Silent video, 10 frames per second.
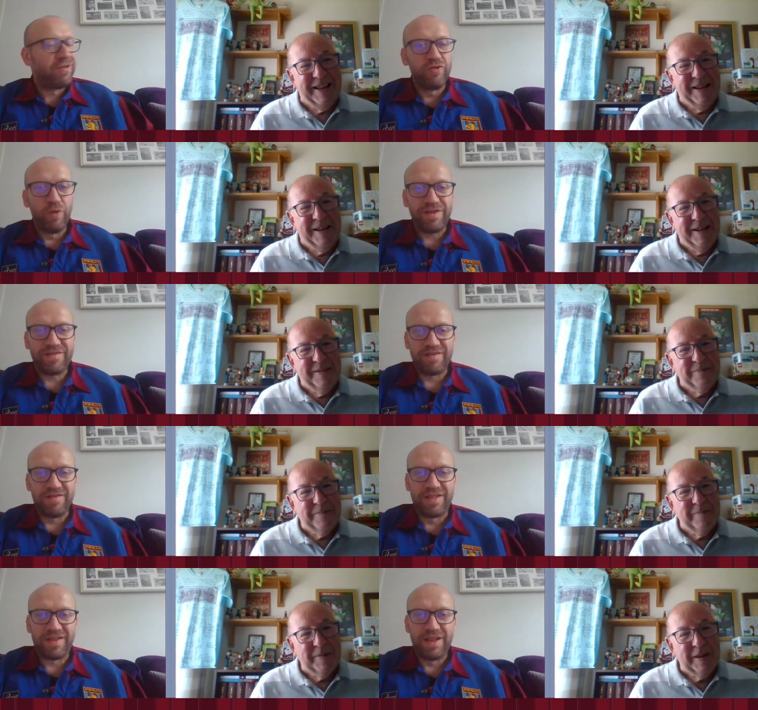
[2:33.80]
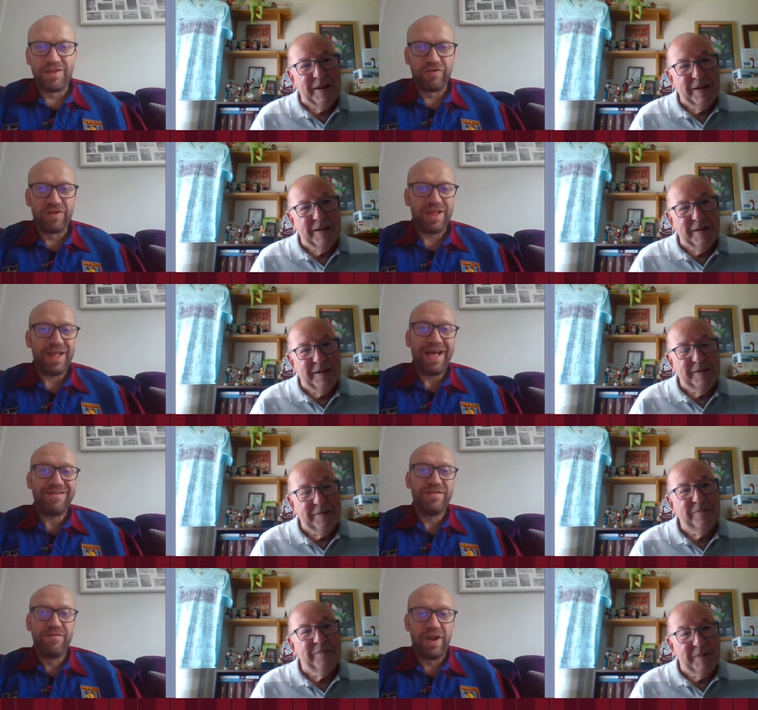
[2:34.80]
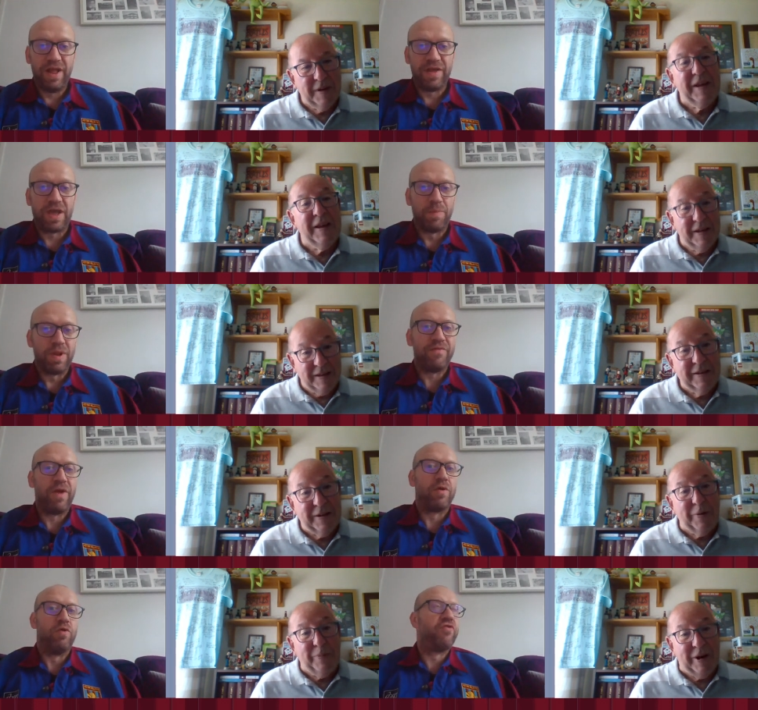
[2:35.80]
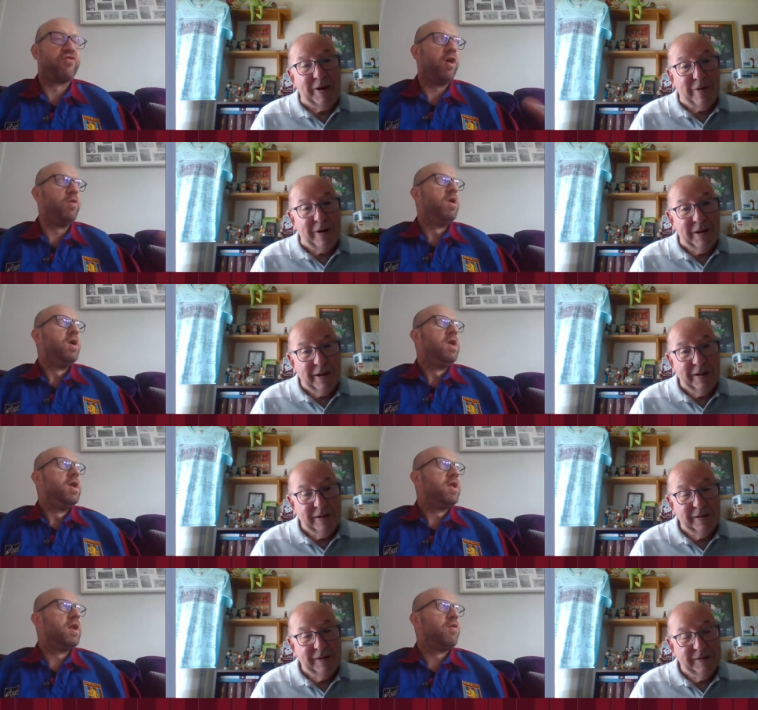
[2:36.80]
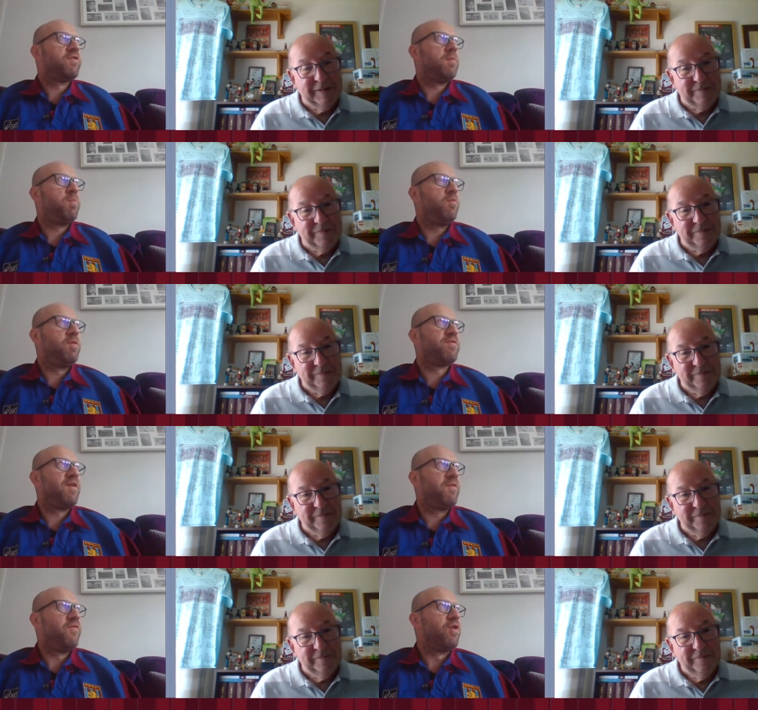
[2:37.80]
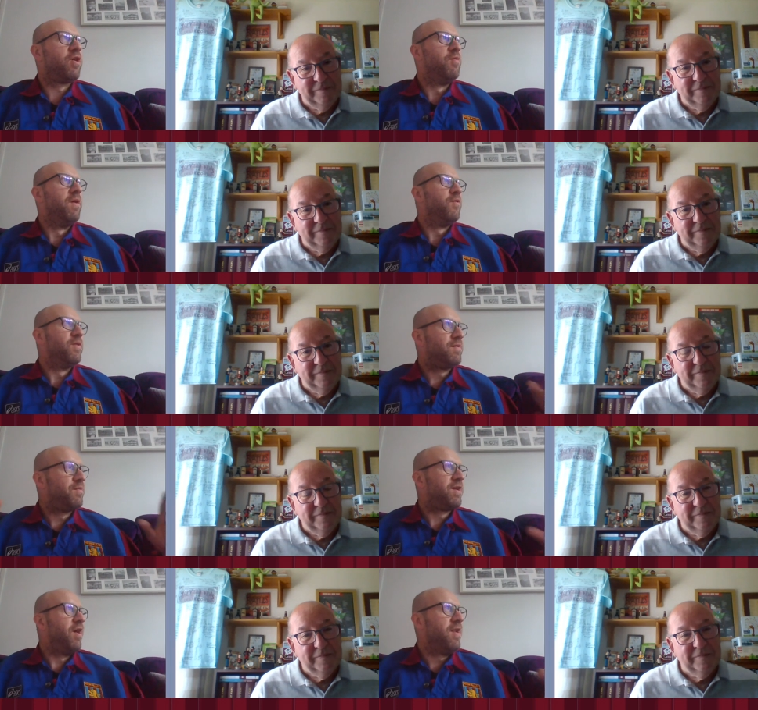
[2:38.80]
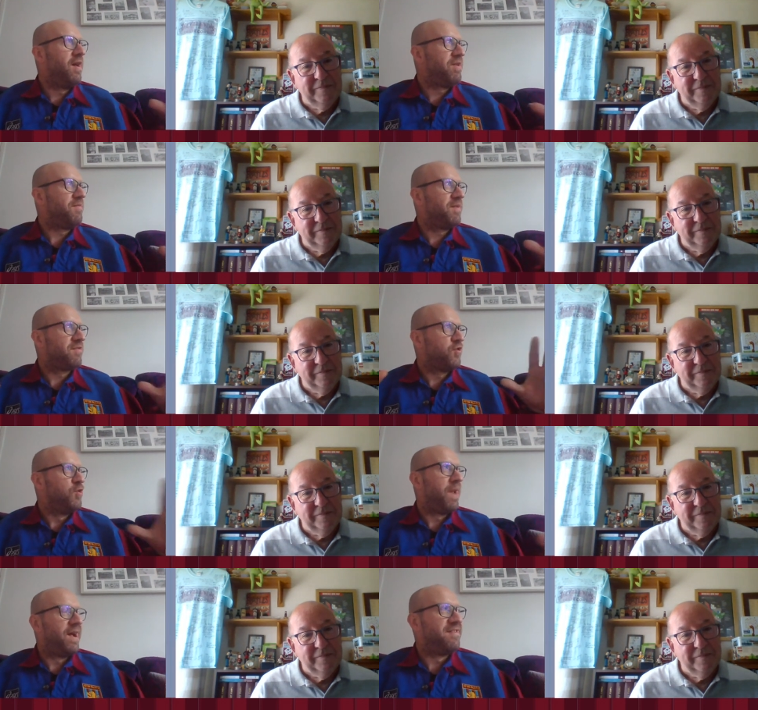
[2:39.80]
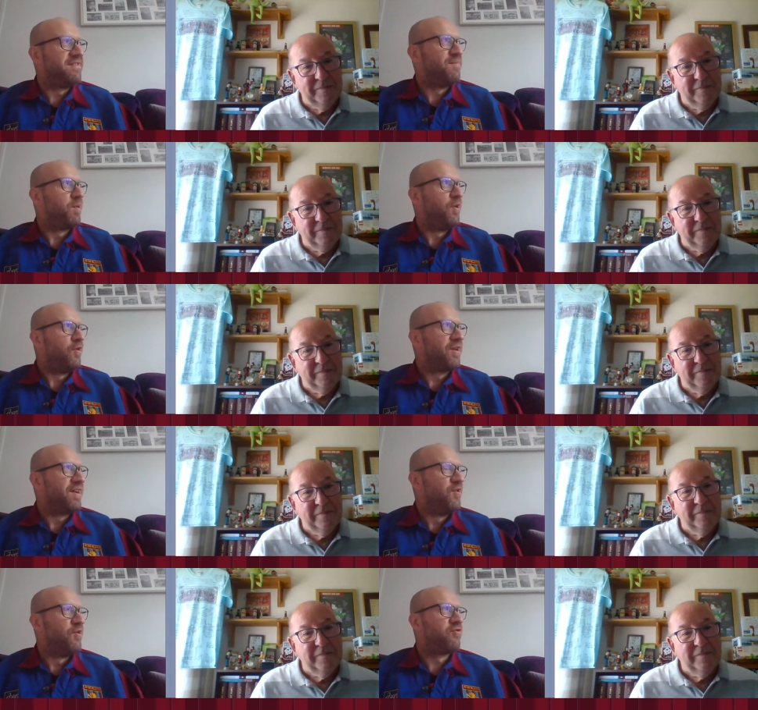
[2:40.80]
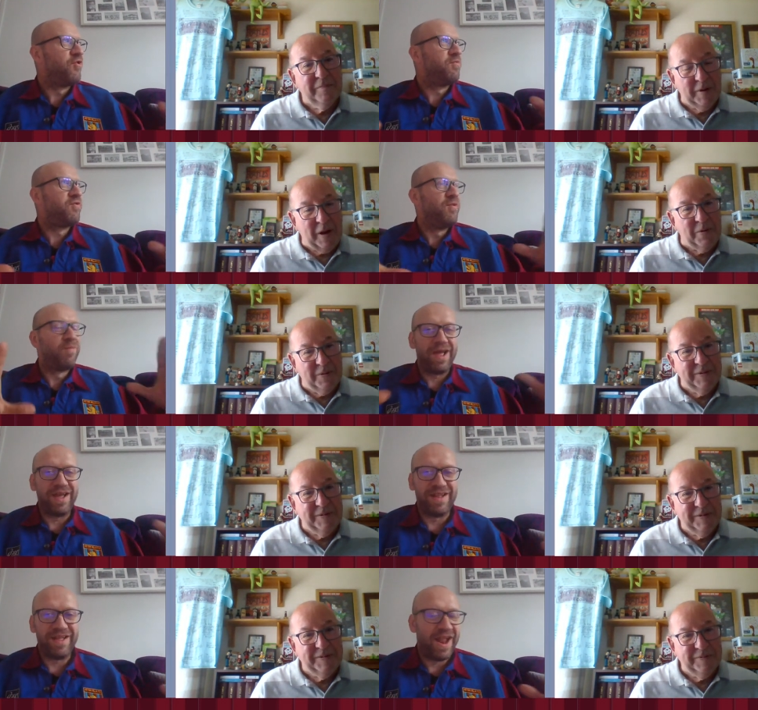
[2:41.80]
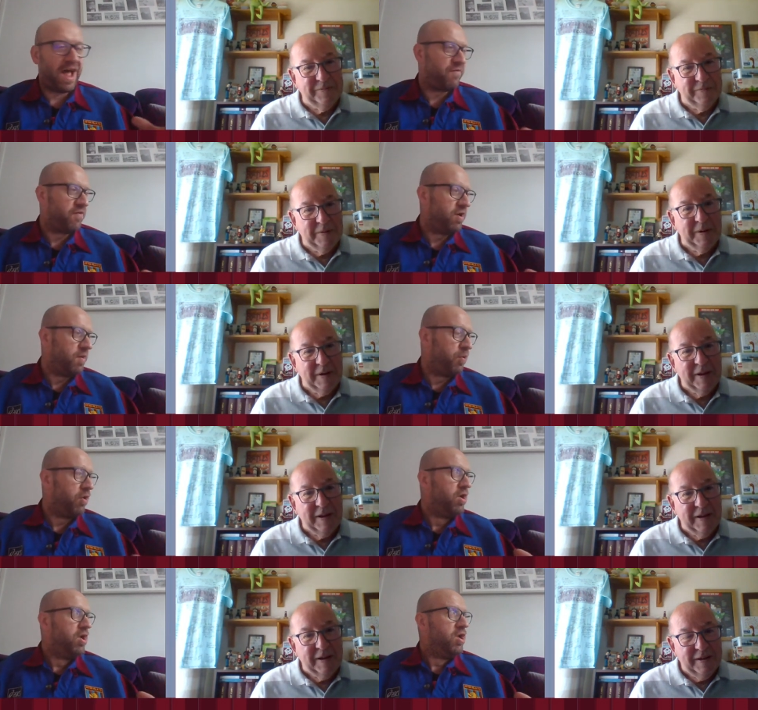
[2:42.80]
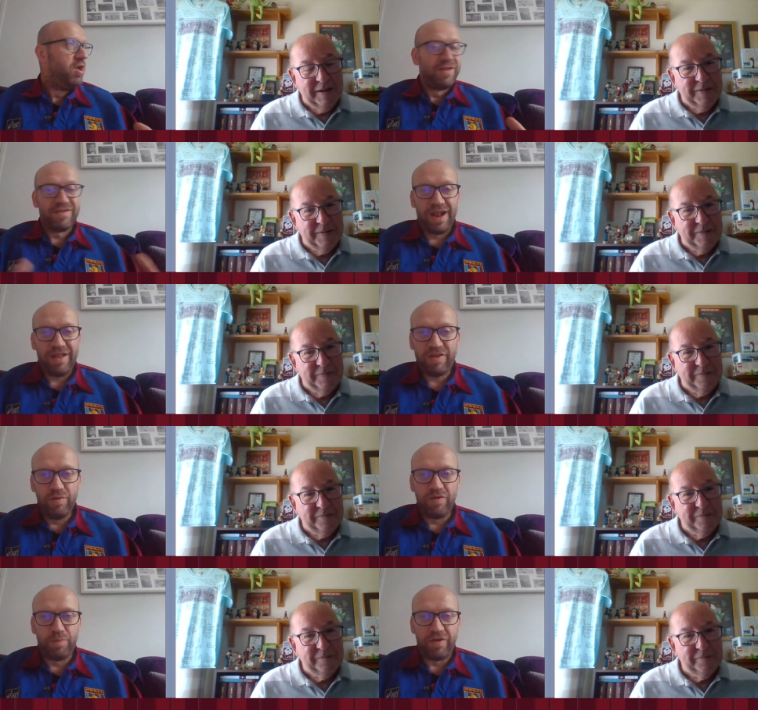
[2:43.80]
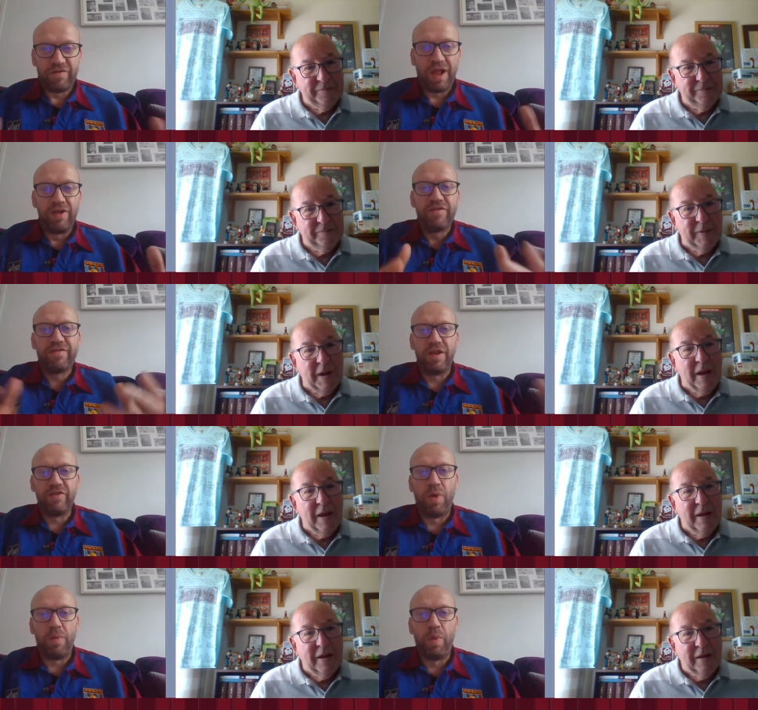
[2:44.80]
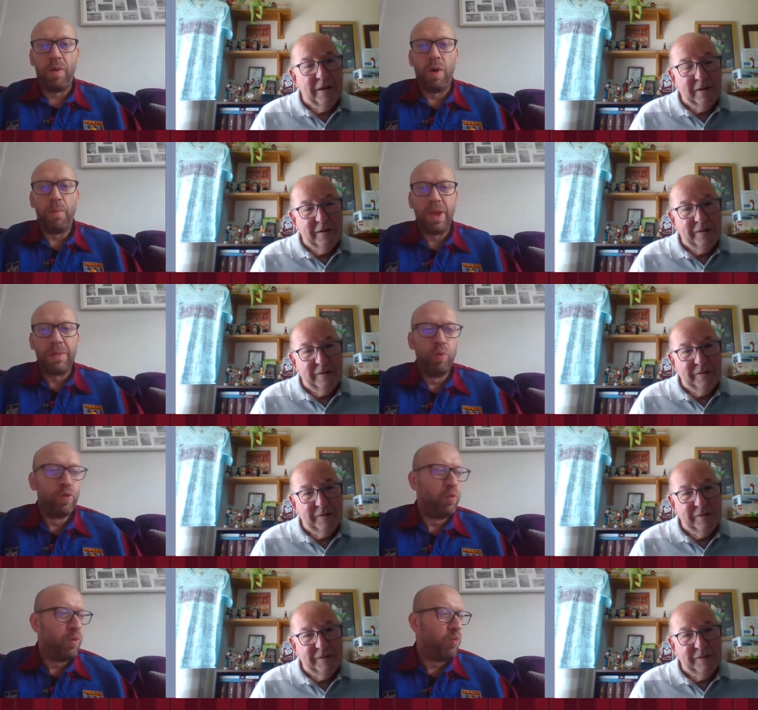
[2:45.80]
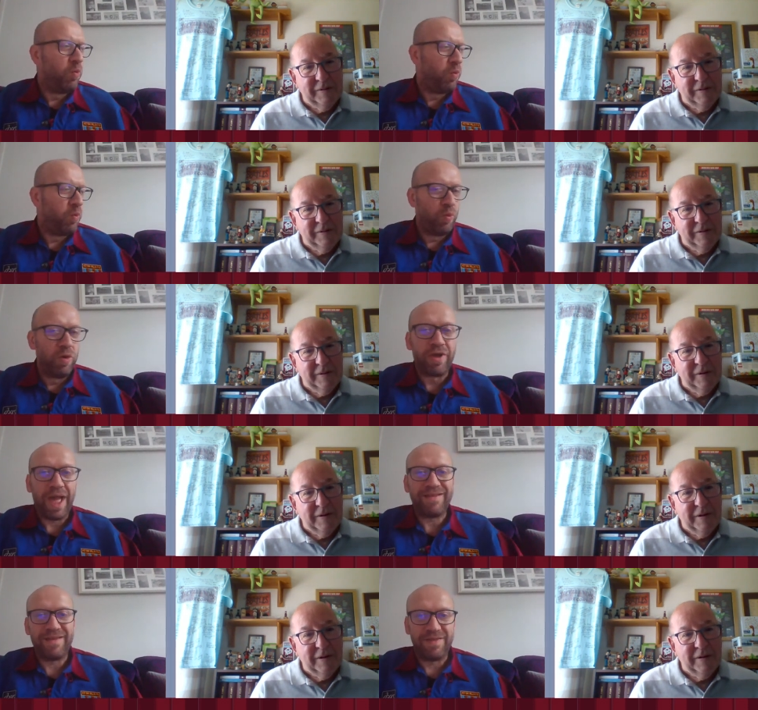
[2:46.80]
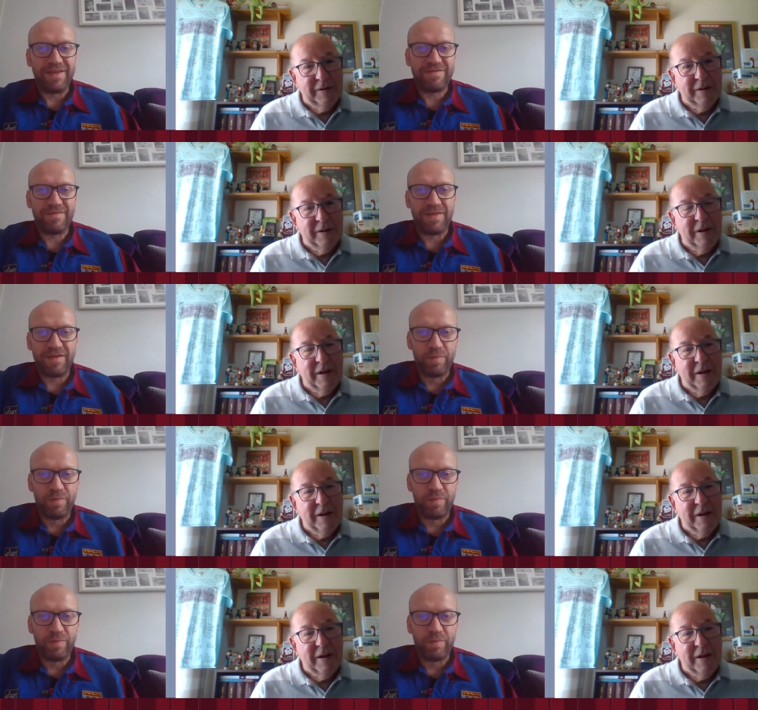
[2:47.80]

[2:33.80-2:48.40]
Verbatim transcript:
Speaker 1: does what it says on the tin, doesn't it? Aston Villa, the complete record. So you know, said we've said before you come on that we, we can't have it. It's too blatant to plug or too, no. too blatant an advert. But sell it to us, Bish. Tell us tell us what what, what people will, will will get in this in this